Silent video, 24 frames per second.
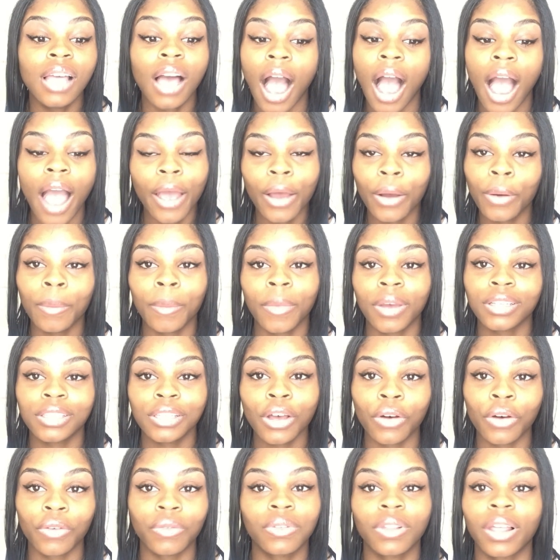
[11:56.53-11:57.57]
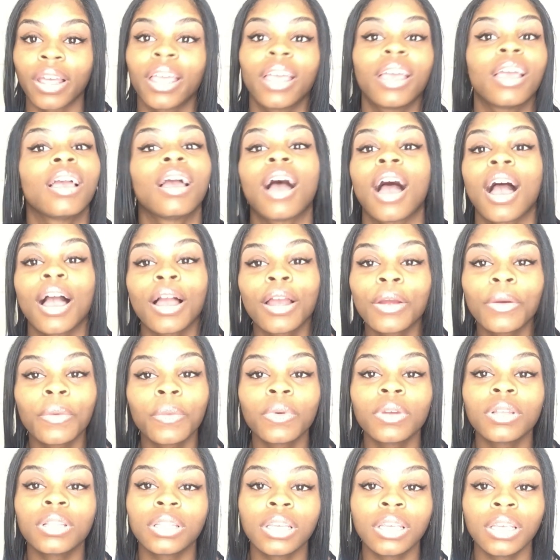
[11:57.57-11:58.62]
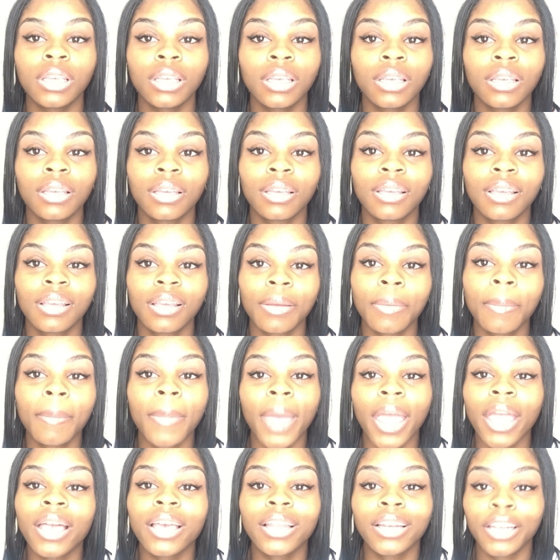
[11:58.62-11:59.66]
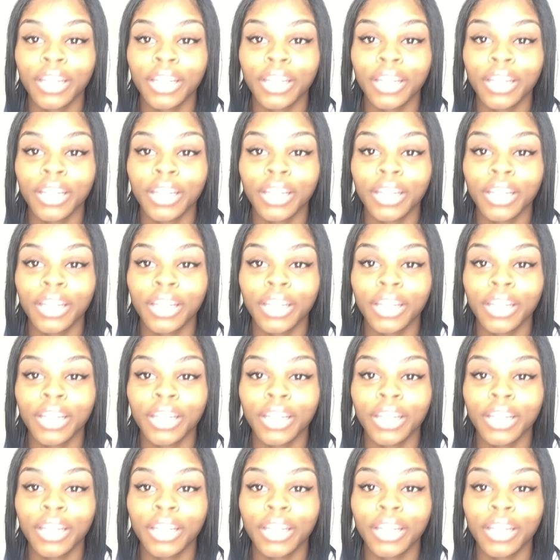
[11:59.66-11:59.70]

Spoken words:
I help myself. Like, I could really make a